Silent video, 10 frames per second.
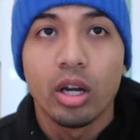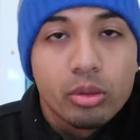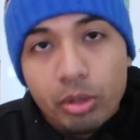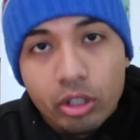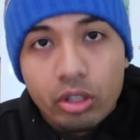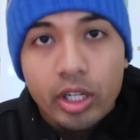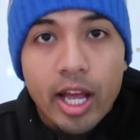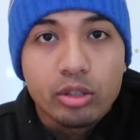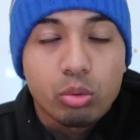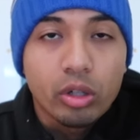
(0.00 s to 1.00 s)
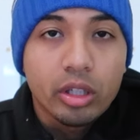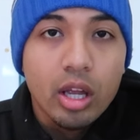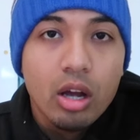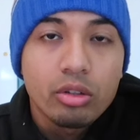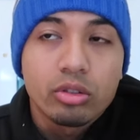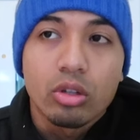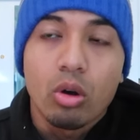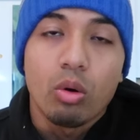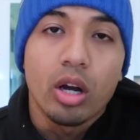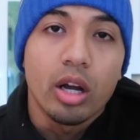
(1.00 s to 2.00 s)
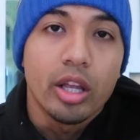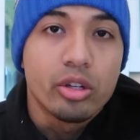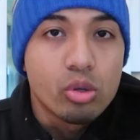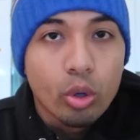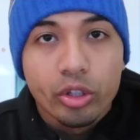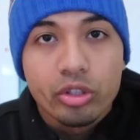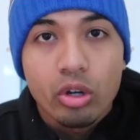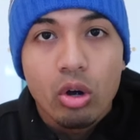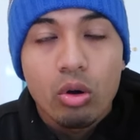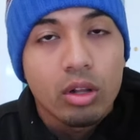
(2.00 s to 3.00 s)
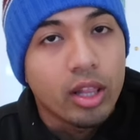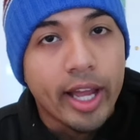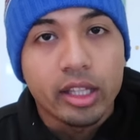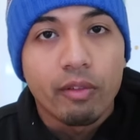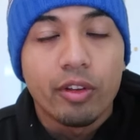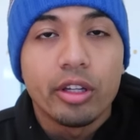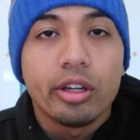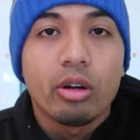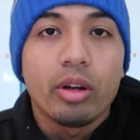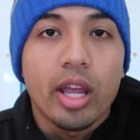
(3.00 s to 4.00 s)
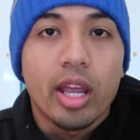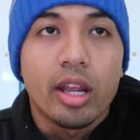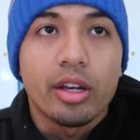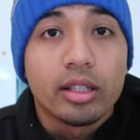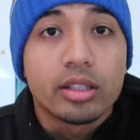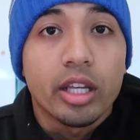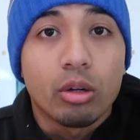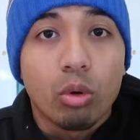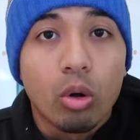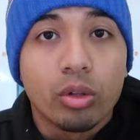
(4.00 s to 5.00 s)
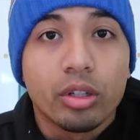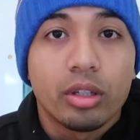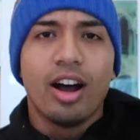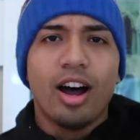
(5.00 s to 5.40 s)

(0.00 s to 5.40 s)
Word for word: Should be a good ass workout. So enjoy the show, like the video, and let's get it rolling.